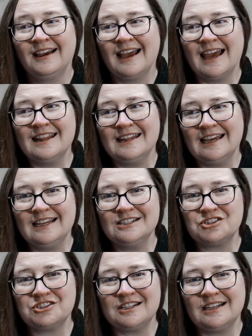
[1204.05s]
and then
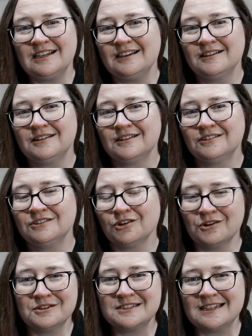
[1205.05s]
she
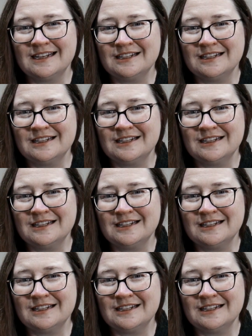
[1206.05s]
turns it